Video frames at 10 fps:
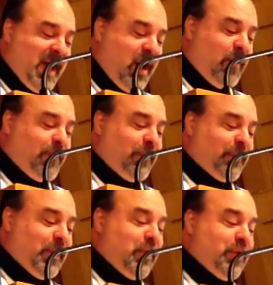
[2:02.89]
helpful
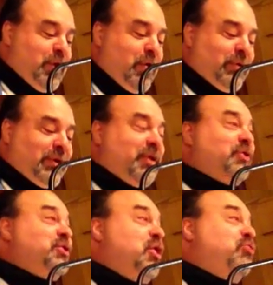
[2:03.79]
for you to know that
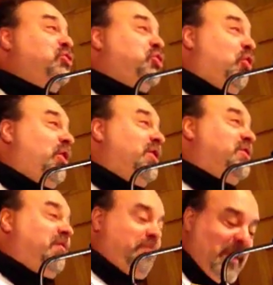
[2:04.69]
there's no
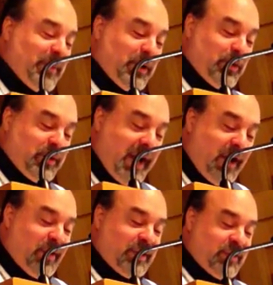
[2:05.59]
shortage of biblical
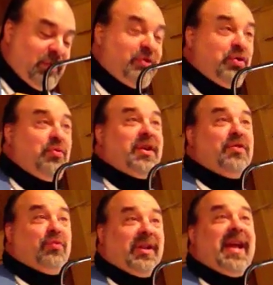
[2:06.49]
characters who
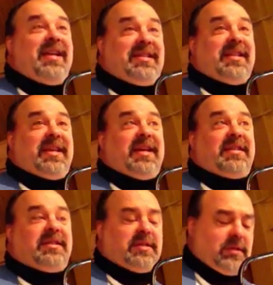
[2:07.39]
can relate to
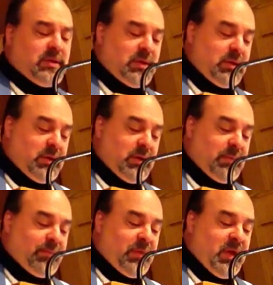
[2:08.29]
this.
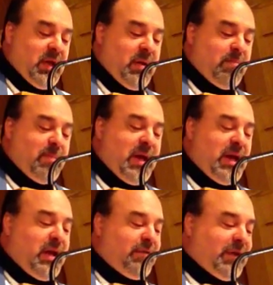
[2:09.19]

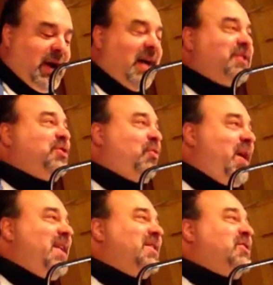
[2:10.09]
Many of God's
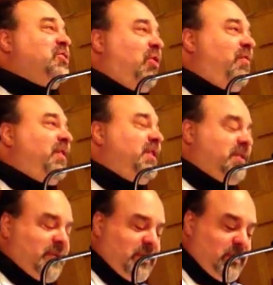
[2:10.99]
greatest
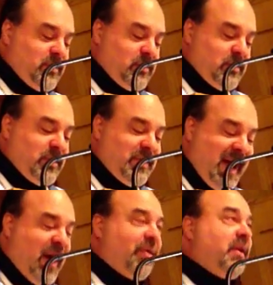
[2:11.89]
servants
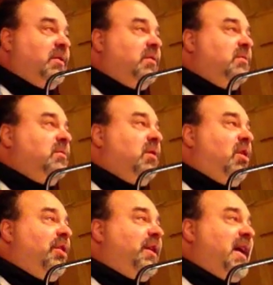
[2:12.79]
doubted
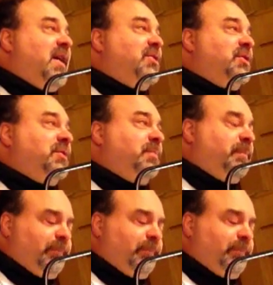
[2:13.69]
on occasion.